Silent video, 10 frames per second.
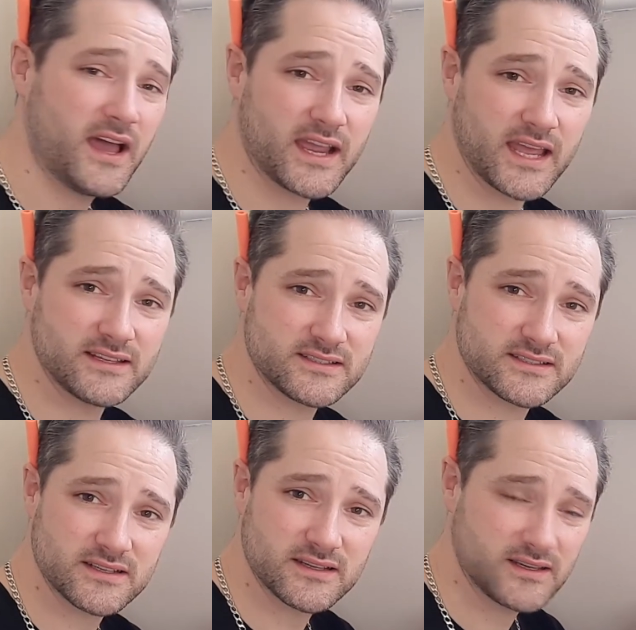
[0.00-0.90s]

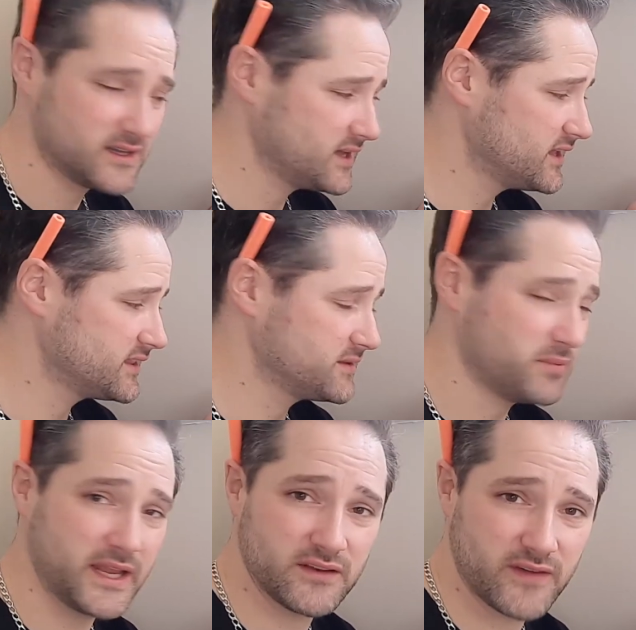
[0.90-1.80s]
against the
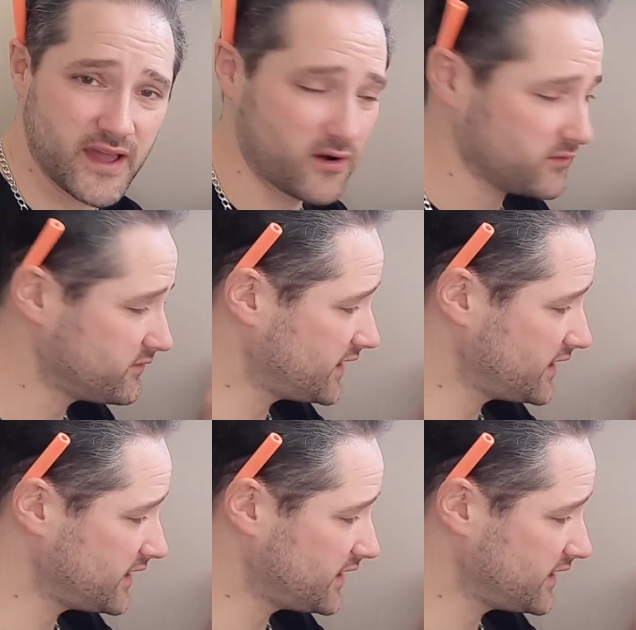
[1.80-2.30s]
bleed valve